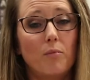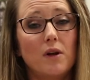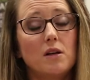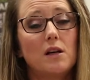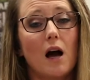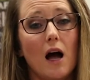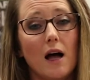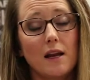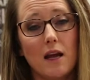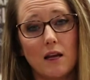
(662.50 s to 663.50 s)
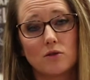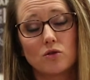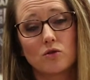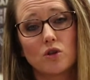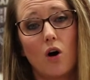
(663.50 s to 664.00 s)
But God
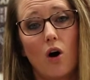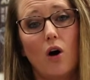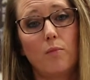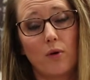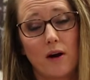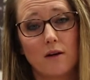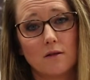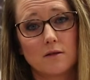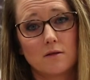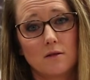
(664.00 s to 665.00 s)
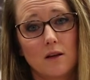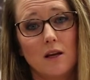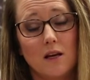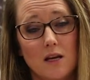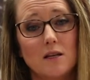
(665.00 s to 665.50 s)
answers all prayers
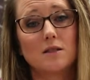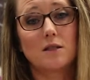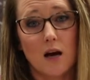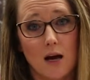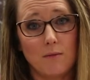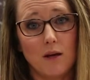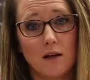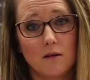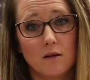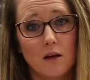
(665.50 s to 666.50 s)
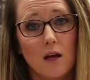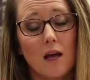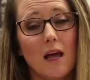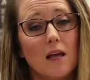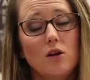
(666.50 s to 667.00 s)
in His timing.
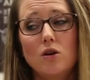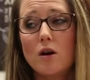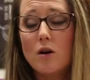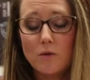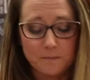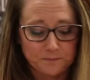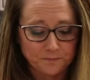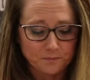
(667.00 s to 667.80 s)
And you know,